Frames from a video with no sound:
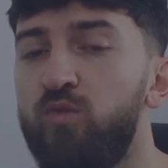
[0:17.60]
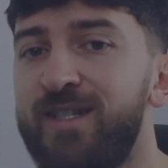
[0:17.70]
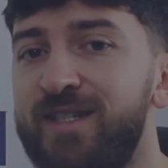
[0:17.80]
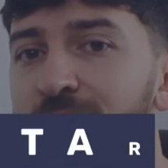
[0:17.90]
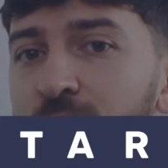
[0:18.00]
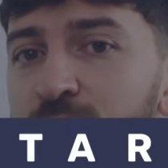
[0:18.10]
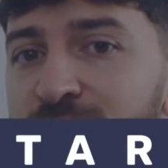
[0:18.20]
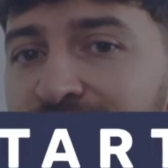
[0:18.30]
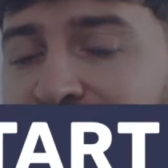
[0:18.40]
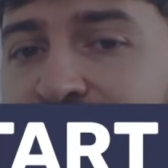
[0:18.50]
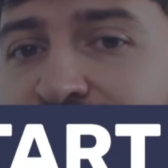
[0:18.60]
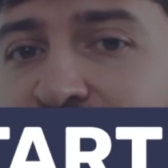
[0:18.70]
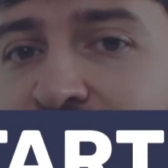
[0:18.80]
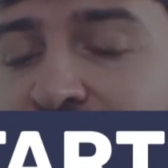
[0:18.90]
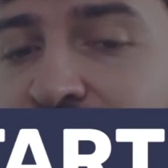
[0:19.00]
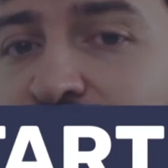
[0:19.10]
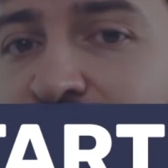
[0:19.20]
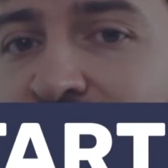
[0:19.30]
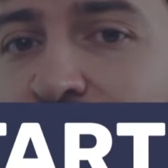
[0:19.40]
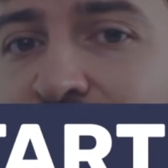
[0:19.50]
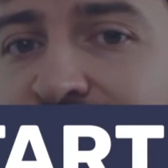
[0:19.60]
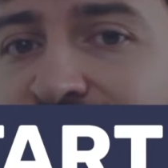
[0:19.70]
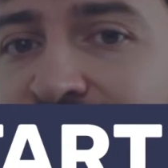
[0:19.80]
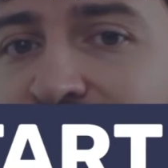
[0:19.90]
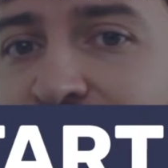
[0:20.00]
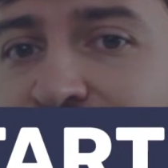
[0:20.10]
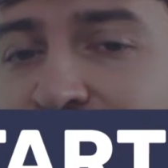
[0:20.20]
reseller hosting is and just how easy it is